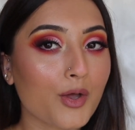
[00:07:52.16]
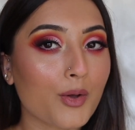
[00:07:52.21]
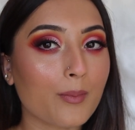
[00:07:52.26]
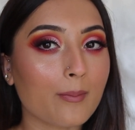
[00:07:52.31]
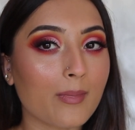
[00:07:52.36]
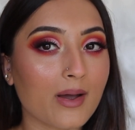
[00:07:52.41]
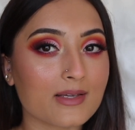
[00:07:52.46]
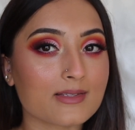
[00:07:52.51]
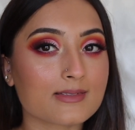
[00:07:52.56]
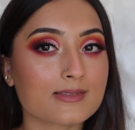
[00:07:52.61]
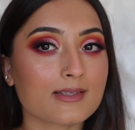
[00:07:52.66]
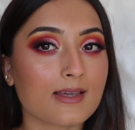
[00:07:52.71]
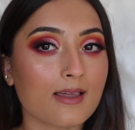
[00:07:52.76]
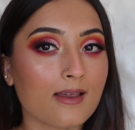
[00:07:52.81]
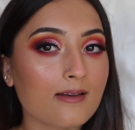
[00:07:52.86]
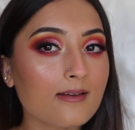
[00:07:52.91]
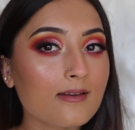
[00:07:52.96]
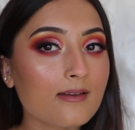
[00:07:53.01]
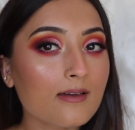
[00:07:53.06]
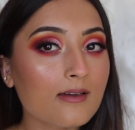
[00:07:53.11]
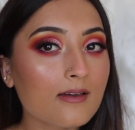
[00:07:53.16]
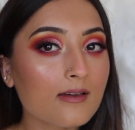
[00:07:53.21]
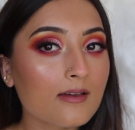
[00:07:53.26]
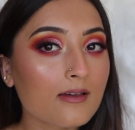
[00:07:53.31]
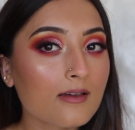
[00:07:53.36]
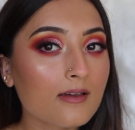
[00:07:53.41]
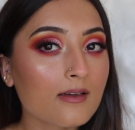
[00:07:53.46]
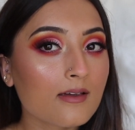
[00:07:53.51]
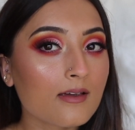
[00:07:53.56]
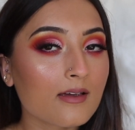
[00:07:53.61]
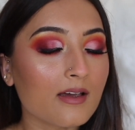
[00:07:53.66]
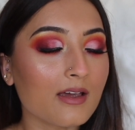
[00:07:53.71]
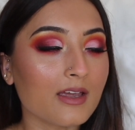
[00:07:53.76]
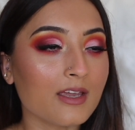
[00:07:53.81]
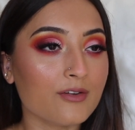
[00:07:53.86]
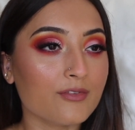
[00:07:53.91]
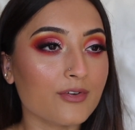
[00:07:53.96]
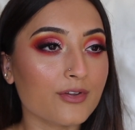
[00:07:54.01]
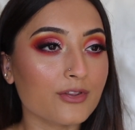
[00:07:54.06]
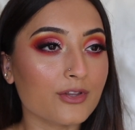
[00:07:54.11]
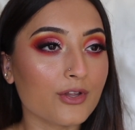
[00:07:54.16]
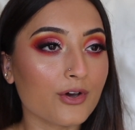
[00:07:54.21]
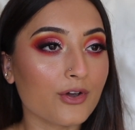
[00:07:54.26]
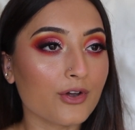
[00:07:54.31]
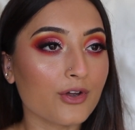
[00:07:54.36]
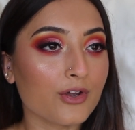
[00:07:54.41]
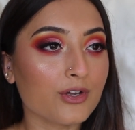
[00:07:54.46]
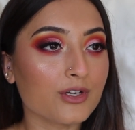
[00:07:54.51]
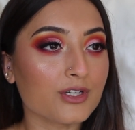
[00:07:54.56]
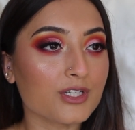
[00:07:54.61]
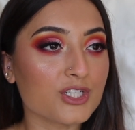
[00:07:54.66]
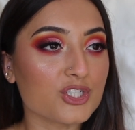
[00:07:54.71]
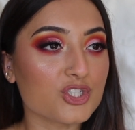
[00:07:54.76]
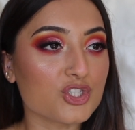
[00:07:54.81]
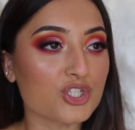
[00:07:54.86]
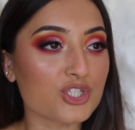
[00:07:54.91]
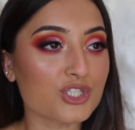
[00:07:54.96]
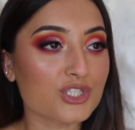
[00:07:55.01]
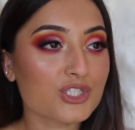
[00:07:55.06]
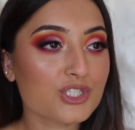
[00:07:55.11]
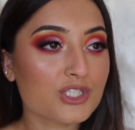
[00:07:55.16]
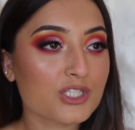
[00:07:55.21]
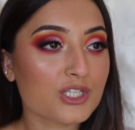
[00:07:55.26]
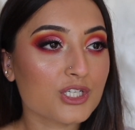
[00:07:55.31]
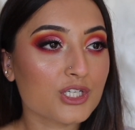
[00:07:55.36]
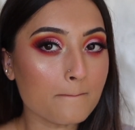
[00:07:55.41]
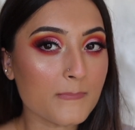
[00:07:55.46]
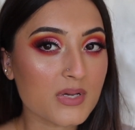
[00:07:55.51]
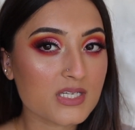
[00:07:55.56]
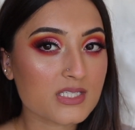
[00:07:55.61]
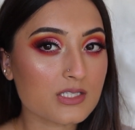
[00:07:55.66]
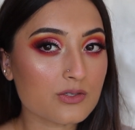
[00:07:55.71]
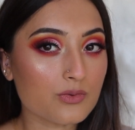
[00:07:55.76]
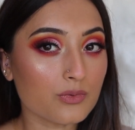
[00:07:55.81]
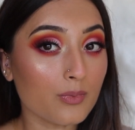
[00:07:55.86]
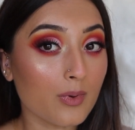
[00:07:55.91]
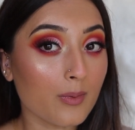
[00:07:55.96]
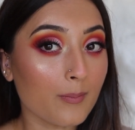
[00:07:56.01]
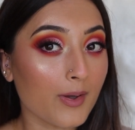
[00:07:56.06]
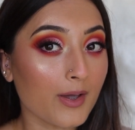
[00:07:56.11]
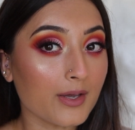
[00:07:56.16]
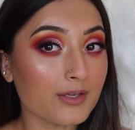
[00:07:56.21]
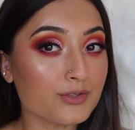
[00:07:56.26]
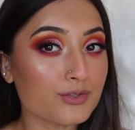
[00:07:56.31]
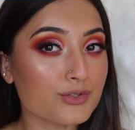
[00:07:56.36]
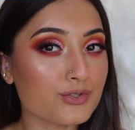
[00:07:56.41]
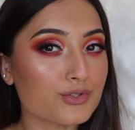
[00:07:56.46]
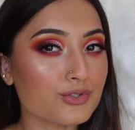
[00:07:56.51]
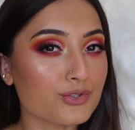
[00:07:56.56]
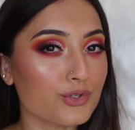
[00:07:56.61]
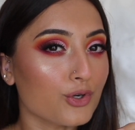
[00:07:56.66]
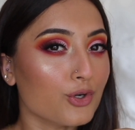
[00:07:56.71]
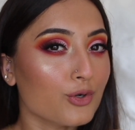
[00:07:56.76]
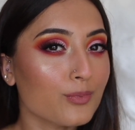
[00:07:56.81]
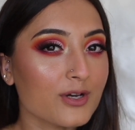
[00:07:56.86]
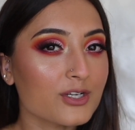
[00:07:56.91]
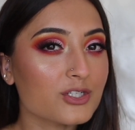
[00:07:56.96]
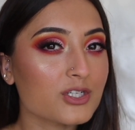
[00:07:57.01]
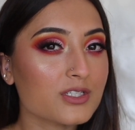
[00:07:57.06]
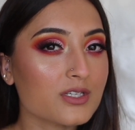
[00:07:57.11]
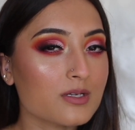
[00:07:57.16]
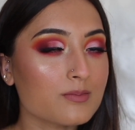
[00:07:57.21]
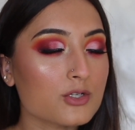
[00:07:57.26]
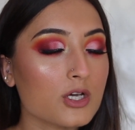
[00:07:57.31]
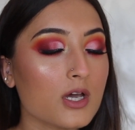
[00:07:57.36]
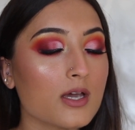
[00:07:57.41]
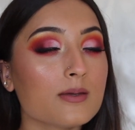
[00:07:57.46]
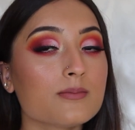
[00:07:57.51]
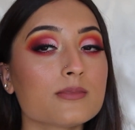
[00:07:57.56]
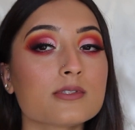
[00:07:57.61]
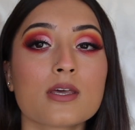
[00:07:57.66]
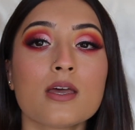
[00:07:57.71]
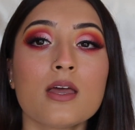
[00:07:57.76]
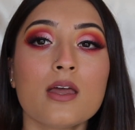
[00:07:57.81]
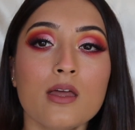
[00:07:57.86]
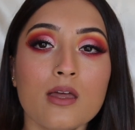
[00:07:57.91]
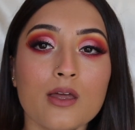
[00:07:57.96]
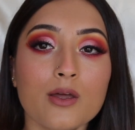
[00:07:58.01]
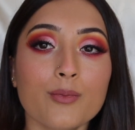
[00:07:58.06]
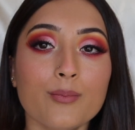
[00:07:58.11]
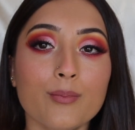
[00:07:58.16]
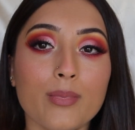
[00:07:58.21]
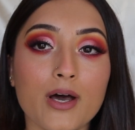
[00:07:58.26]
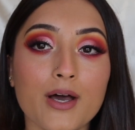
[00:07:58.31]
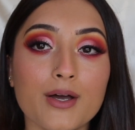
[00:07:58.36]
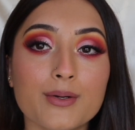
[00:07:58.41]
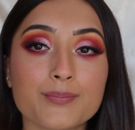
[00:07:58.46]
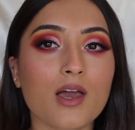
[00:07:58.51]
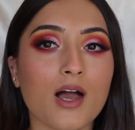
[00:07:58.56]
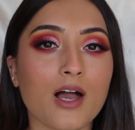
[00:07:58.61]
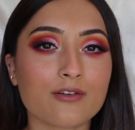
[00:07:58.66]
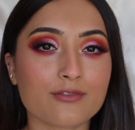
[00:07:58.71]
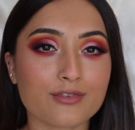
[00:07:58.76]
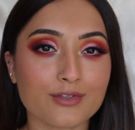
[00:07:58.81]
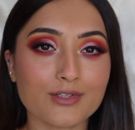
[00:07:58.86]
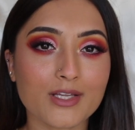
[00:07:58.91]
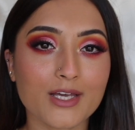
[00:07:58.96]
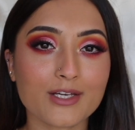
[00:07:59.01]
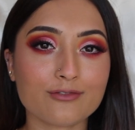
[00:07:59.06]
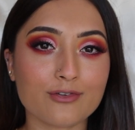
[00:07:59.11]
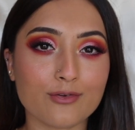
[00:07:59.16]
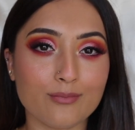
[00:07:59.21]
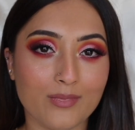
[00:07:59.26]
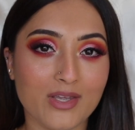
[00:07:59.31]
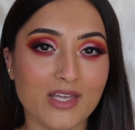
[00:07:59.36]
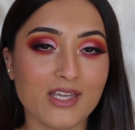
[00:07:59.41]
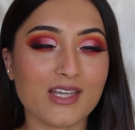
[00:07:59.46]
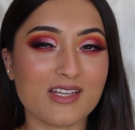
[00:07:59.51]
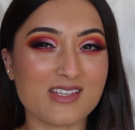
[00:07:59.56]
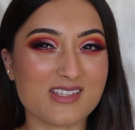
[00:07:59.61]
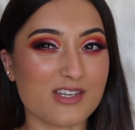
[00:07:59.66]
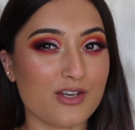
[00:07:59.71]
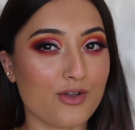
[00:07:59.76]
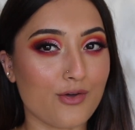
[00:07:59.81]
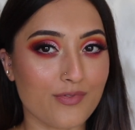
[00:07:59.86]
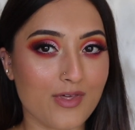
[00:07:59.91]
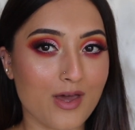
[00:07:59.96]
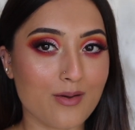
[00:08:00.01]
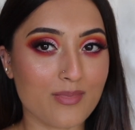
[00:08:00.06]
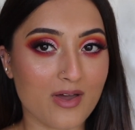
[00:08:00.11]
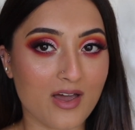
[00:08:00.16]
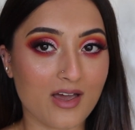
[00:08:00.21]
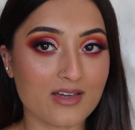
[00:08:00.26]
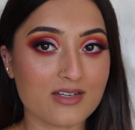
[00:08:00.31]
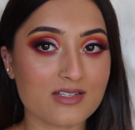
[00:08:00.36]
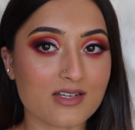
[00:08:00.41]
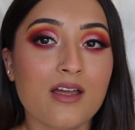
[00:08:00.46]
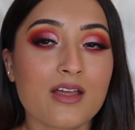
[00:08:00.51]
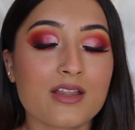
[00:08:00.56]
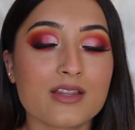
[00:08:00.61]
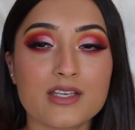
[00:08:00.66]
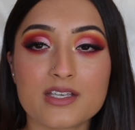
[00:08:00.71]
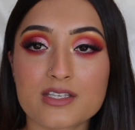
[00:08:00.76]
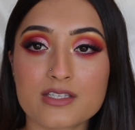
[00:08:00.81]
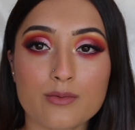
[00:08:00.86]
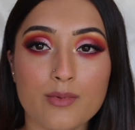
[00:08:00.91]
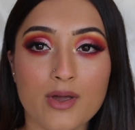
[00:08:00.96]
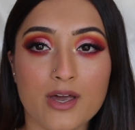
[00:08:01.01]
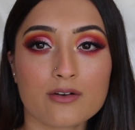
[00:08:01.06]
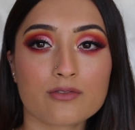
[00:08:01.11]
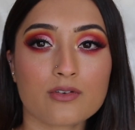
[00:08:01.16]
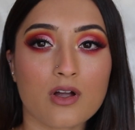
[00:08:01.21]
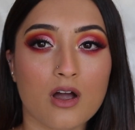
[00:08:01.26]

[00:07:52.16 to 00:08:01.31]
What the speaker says: my skin, even though it just messes with my mind so much at sometimes. But I feel like for me, it's not that bad. This amount of